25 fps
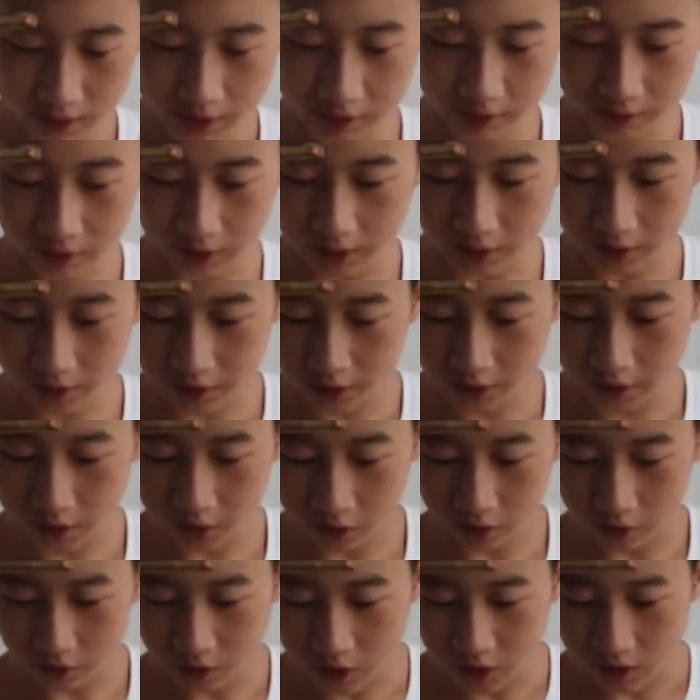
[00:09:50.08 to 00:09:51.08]
down
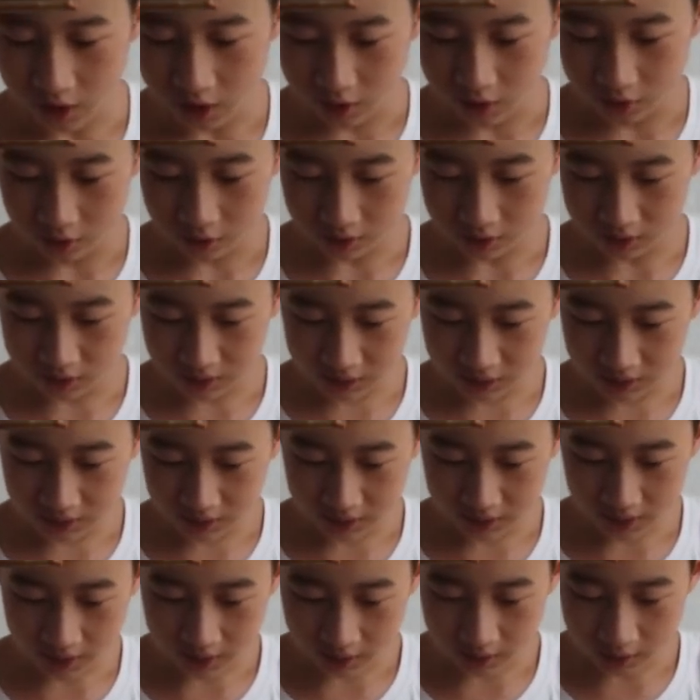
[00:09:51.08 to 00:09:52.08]
until you
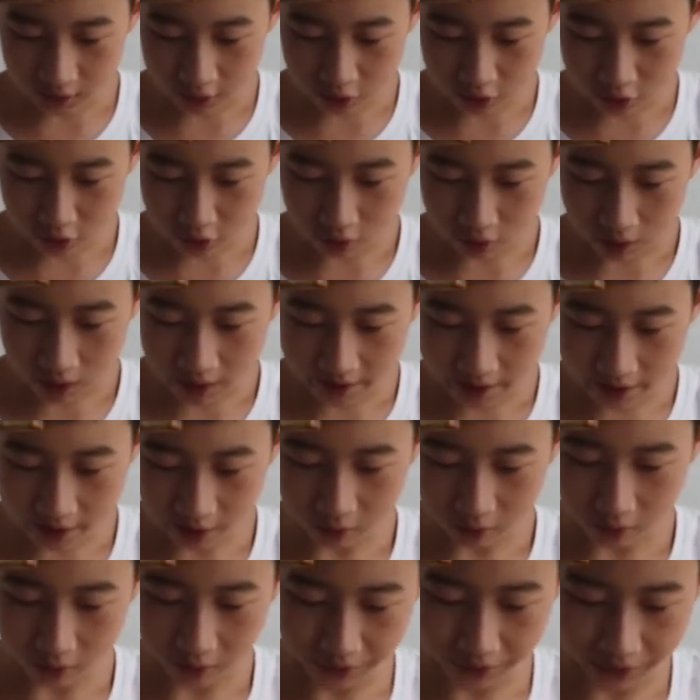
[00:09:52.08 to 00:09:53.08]
see a little
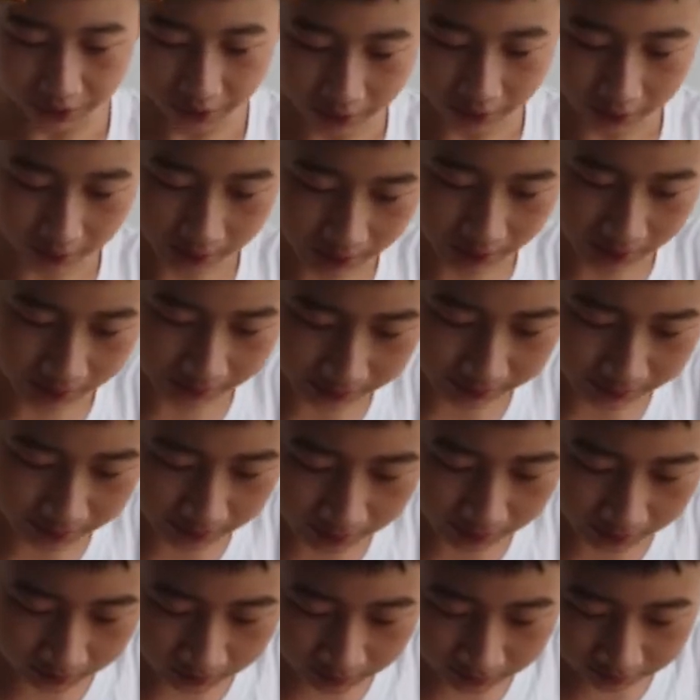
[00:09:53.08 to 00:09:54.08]
triangle here, and
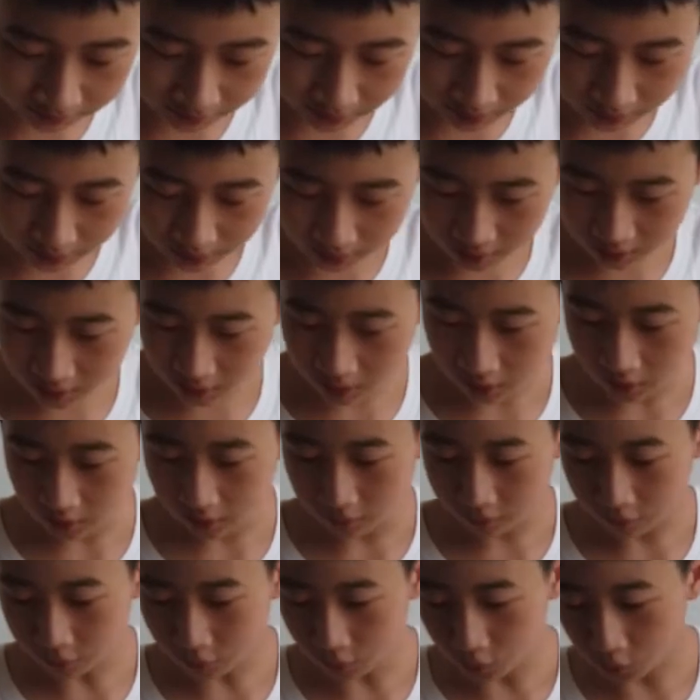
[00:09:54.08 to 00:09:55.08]
then leave it there,
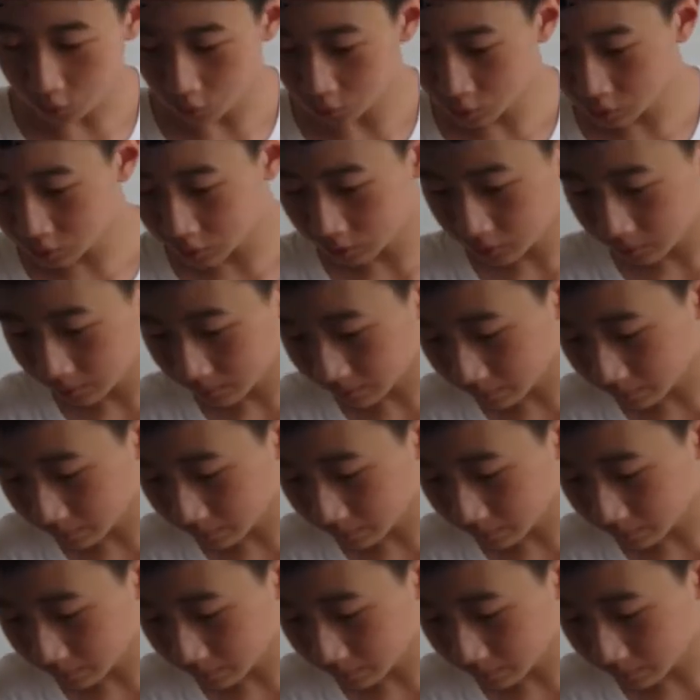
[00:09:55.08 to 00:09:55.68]
fold